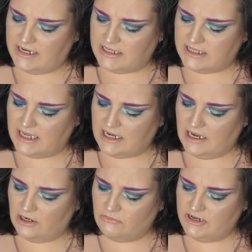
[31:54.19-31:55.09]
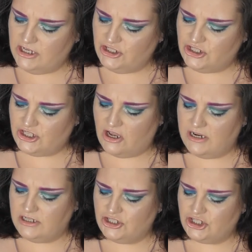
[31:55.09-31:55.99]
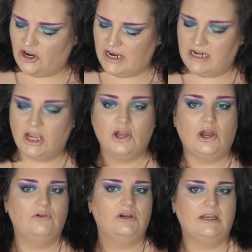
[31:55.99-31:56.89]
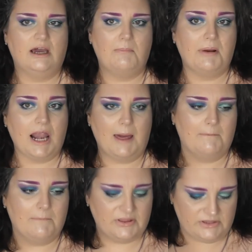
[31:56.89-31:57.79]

It's their Color Riche Shine Coconut Plump,